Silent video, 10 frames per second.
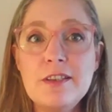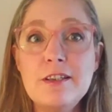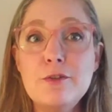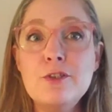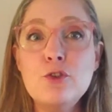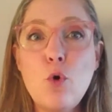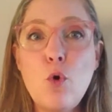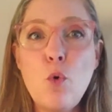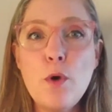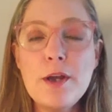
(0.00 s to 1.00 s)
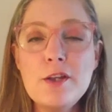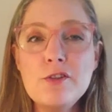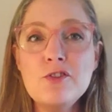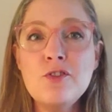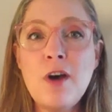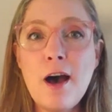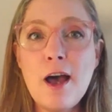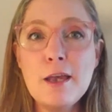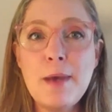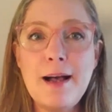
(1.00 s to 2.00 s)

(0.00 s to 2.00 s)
there is always time